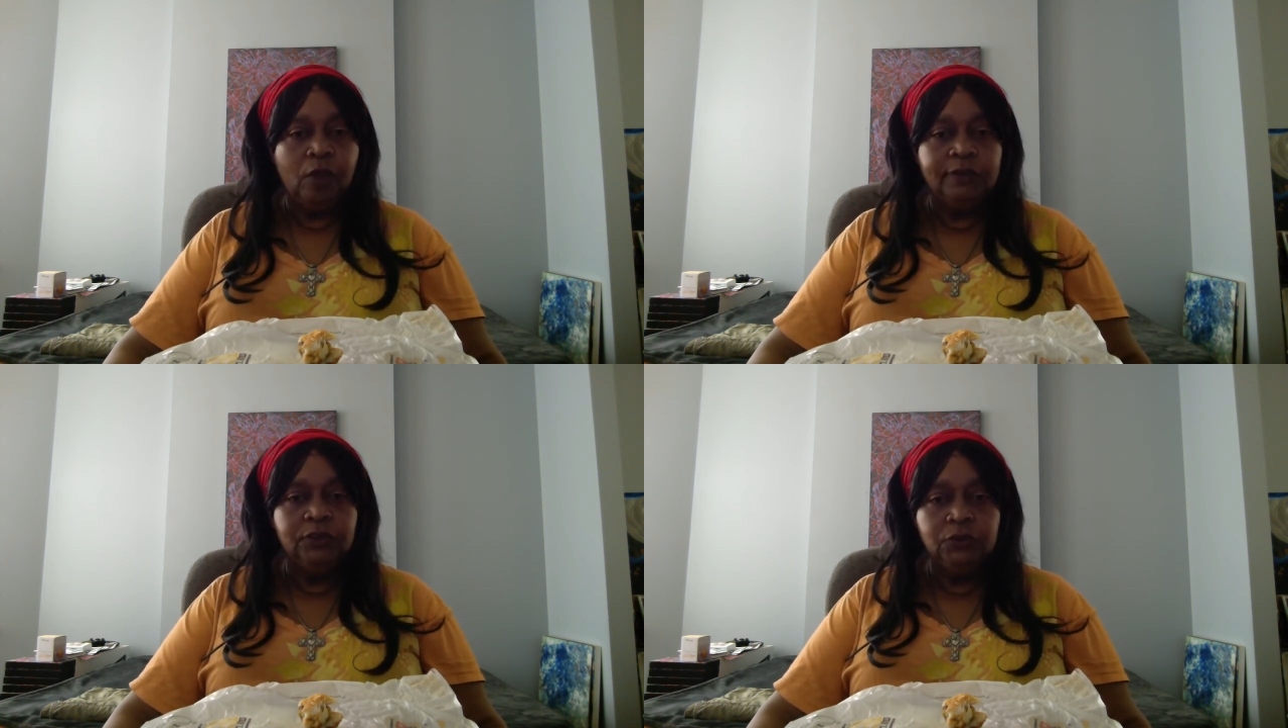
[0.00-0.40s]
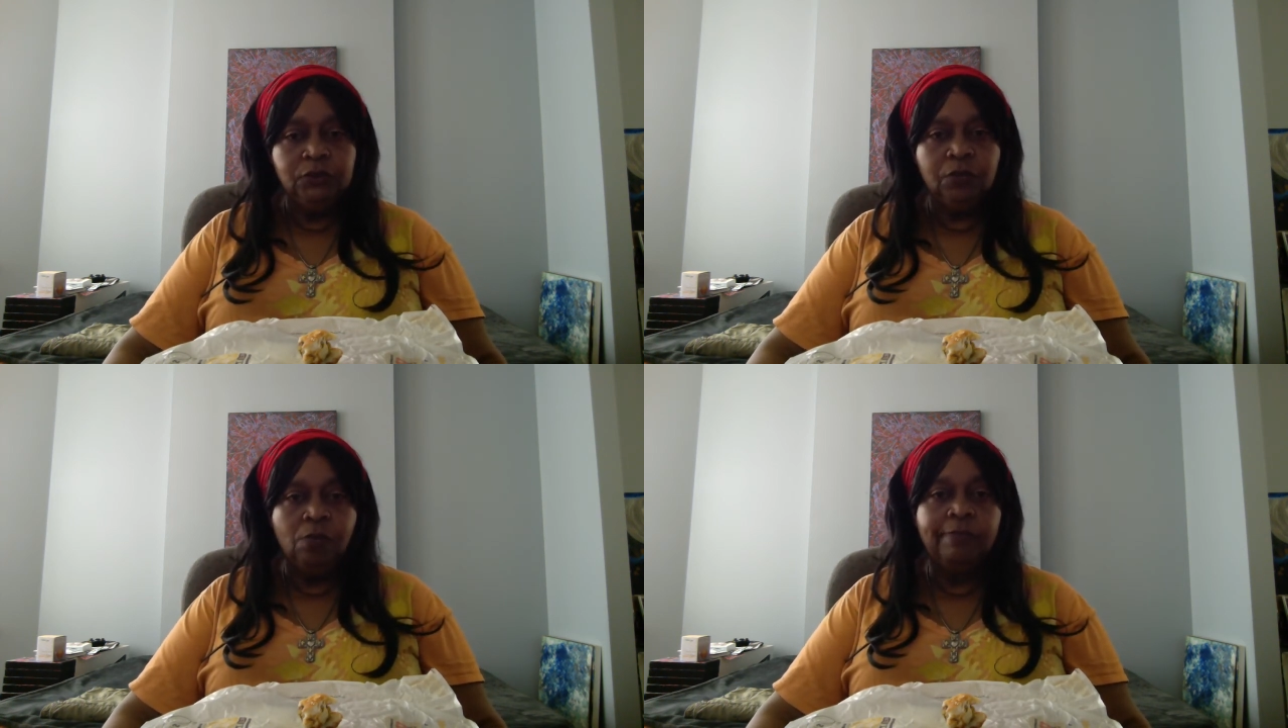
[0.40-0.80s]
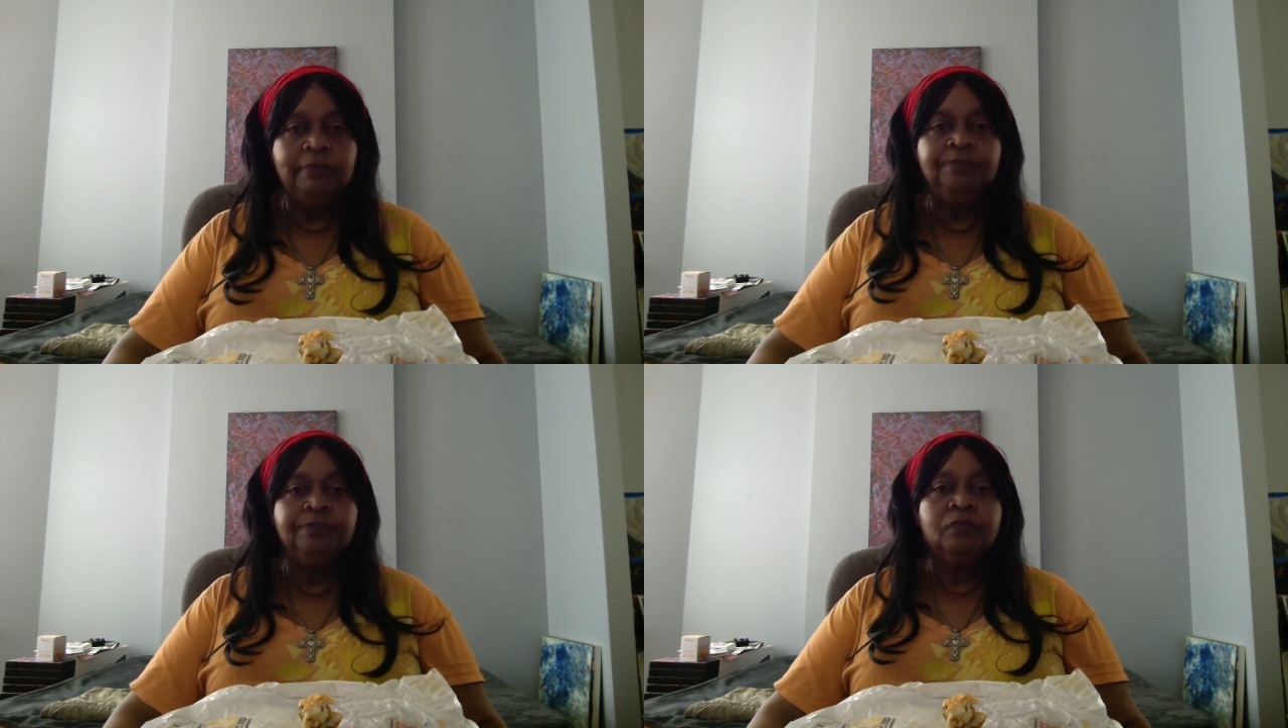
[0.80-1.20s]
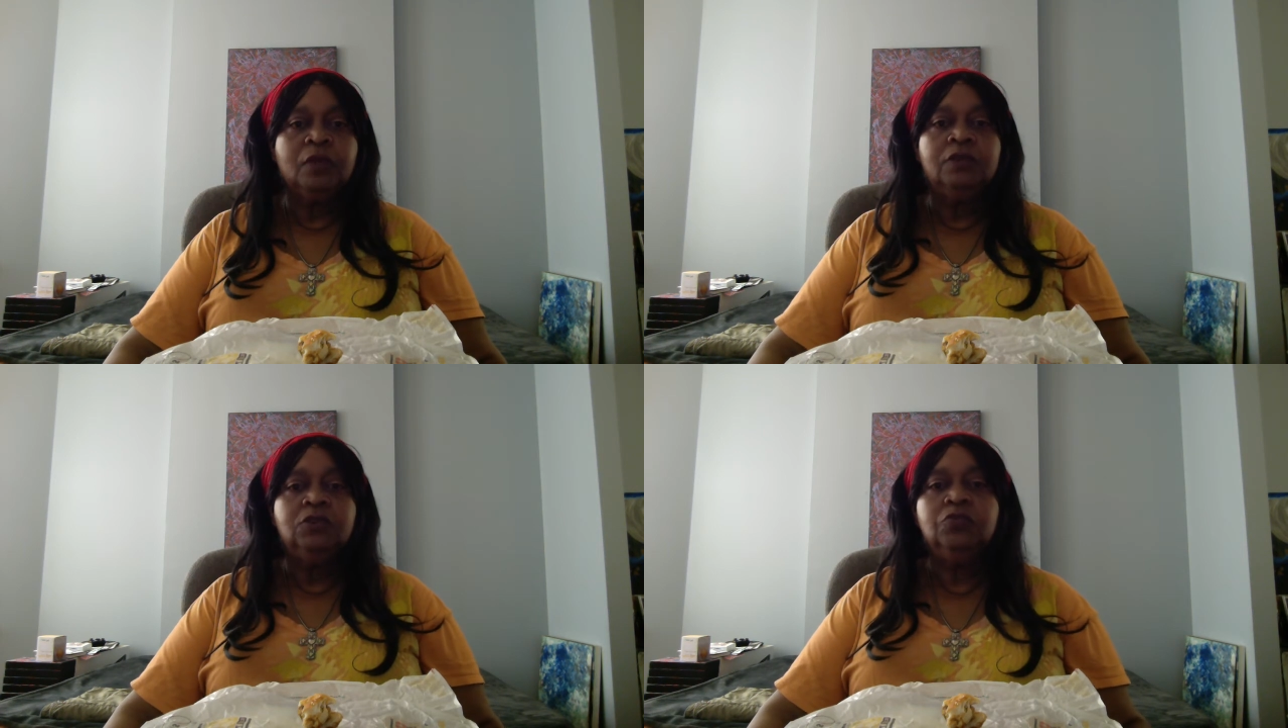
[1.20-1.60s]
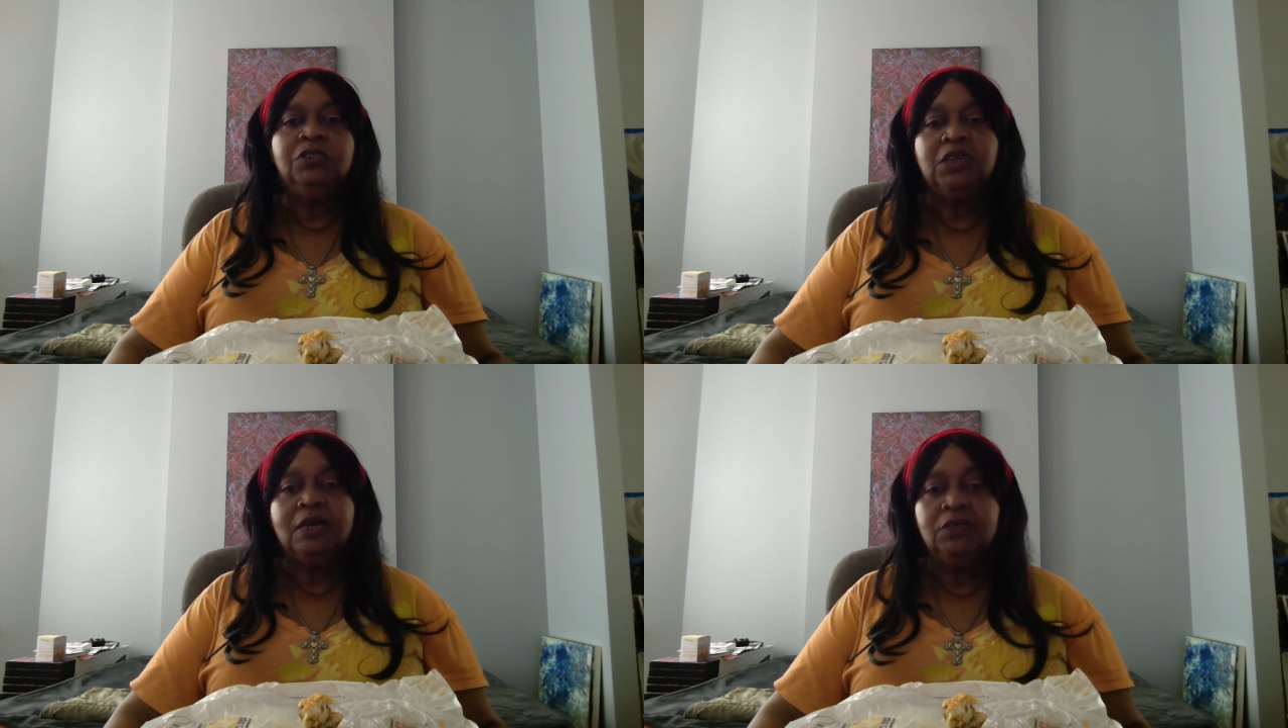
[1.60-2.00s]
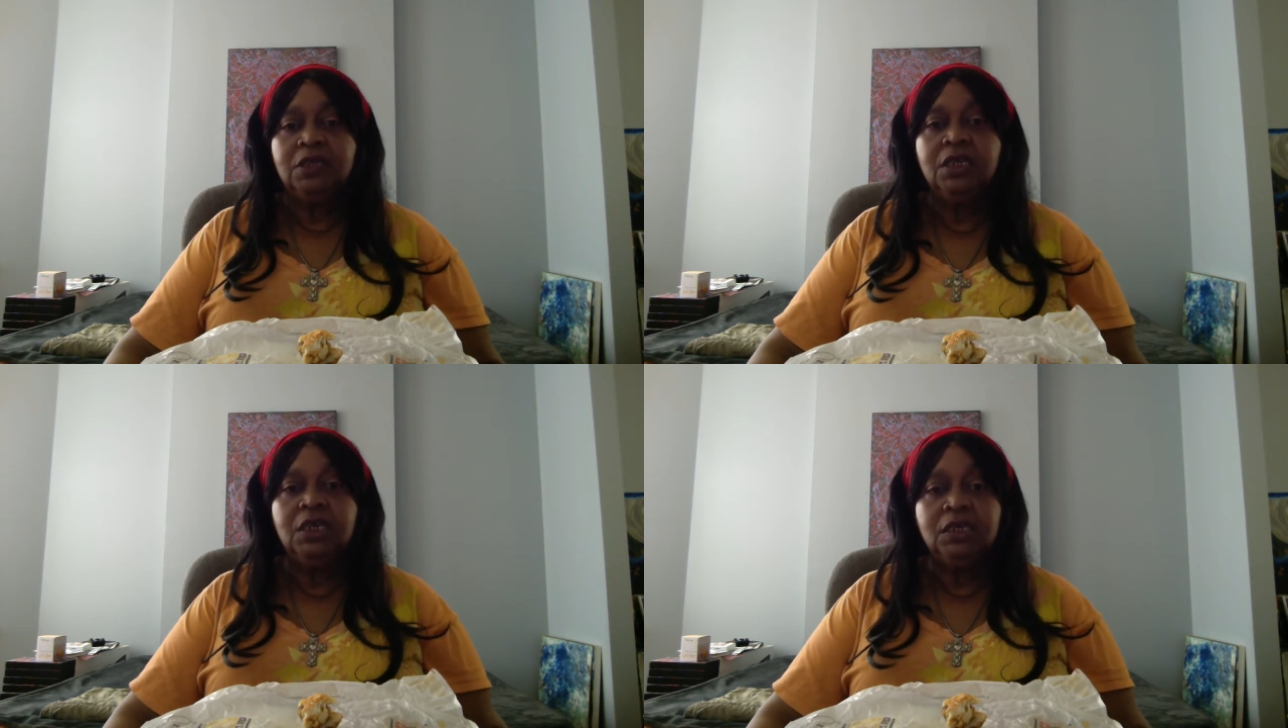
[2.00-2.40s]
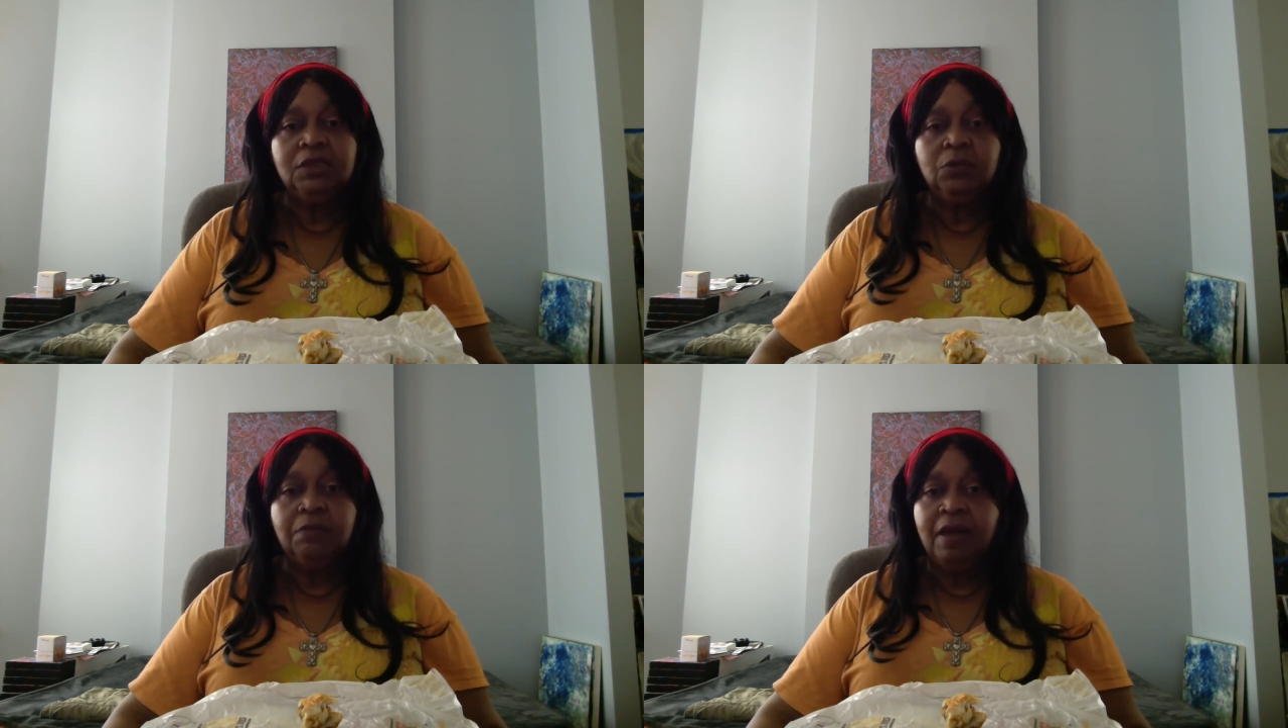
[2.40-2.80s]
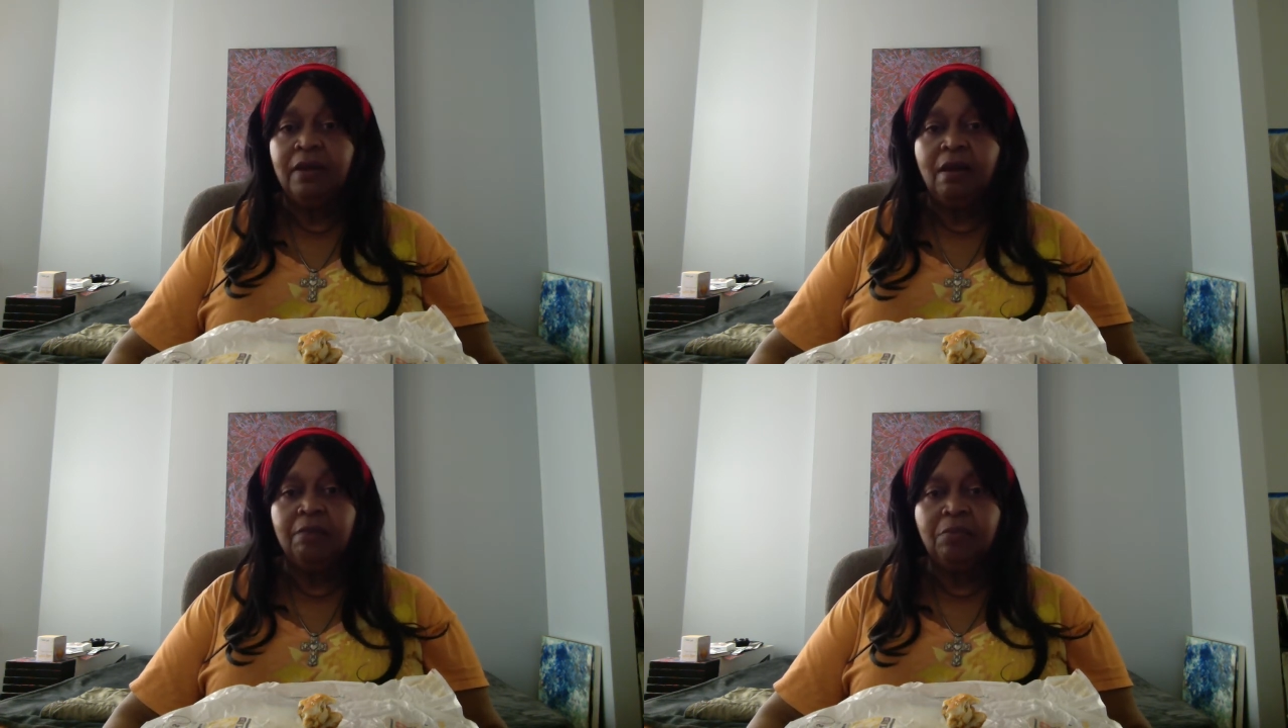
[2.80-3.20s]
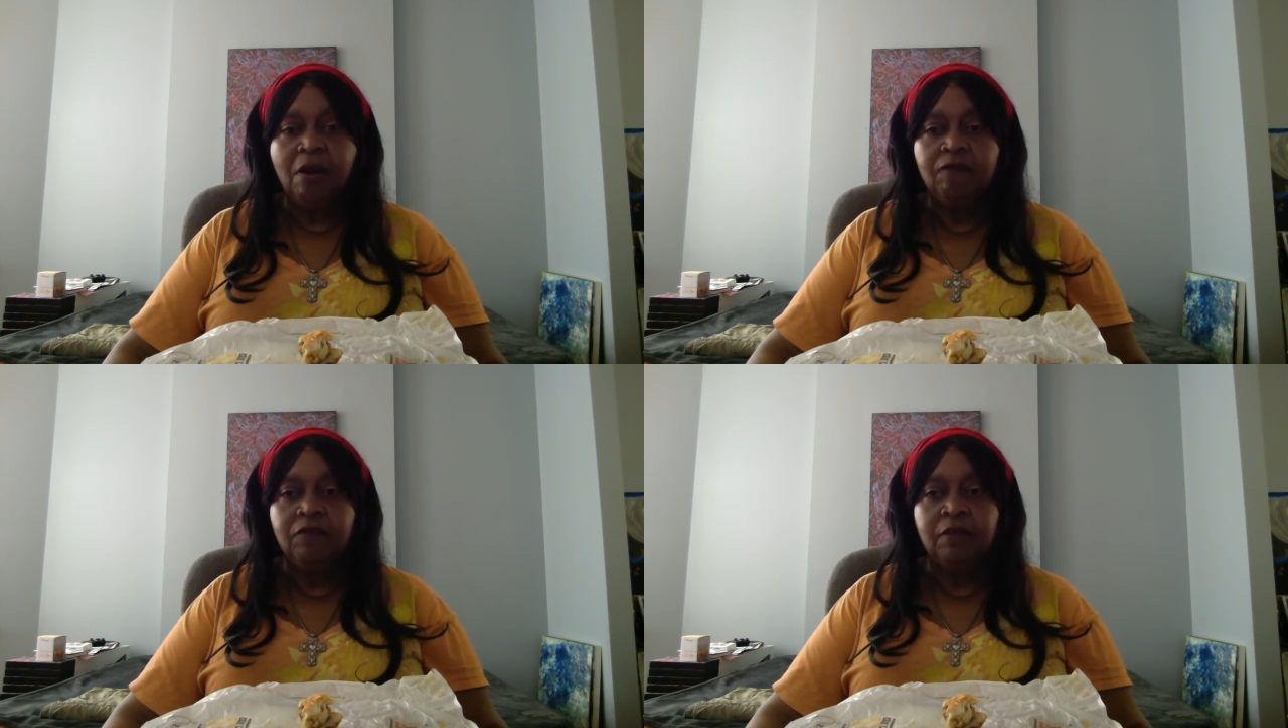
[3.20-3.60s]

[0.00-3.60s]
too, to reach out to kids with my nonprofit.